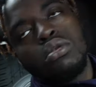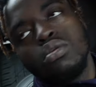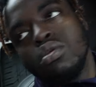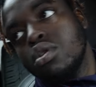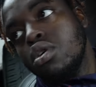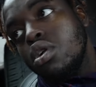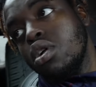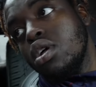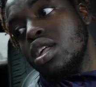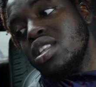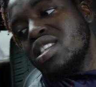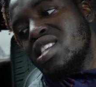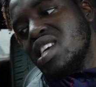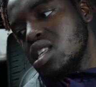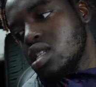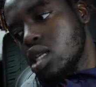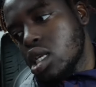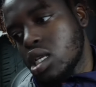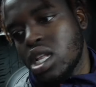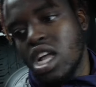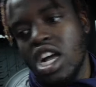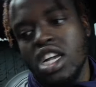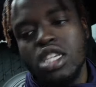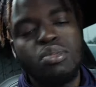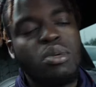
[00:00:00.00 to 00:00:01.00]
go ahead take the
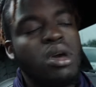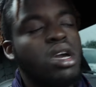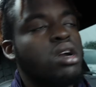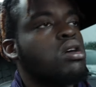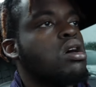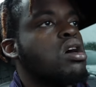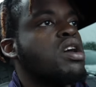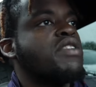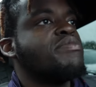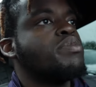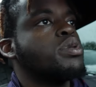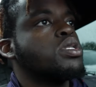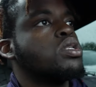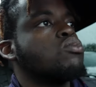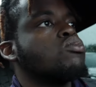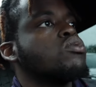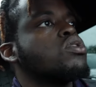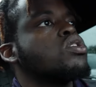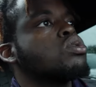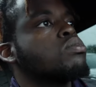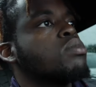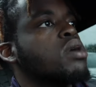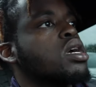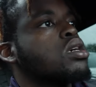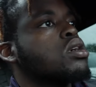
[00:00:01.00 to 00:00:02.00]
stocks back off, put the
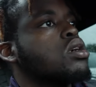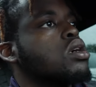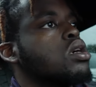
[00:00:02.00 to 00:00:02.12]
wheels back